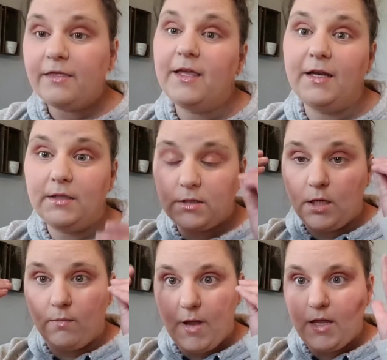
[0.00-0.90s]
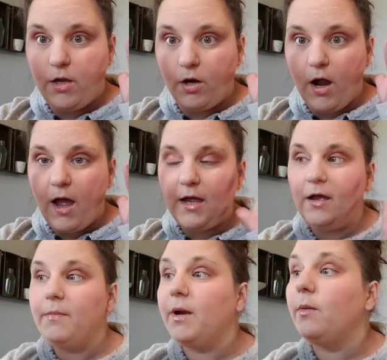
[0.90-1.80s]
then it's going to make your
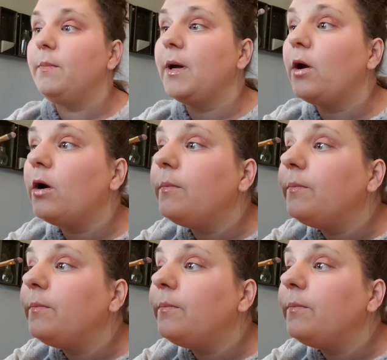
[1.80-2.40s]
eye up here bigger.